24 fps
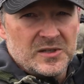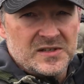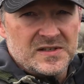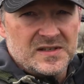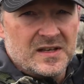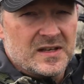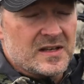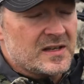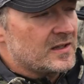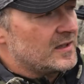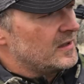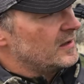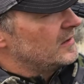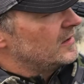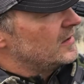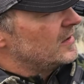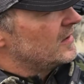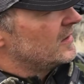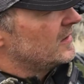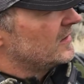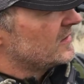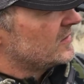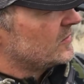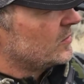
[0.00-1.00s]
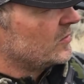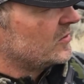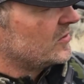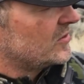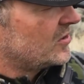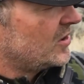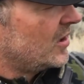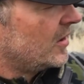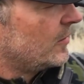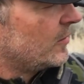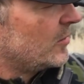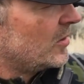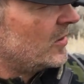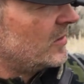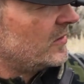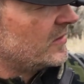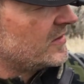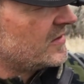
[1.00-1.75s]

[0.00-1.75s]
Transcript: ascent this one's chambered